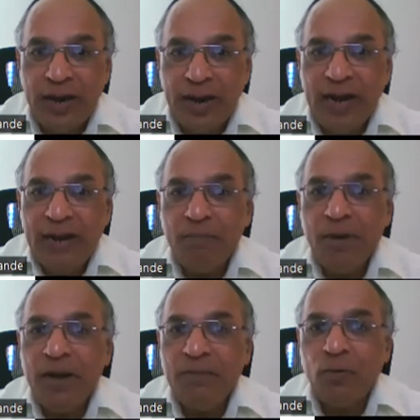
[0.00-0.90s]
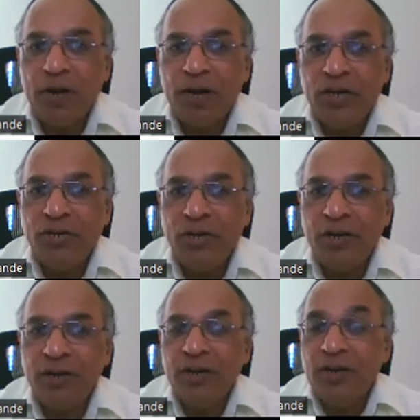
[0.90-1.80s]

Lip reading: end plate potential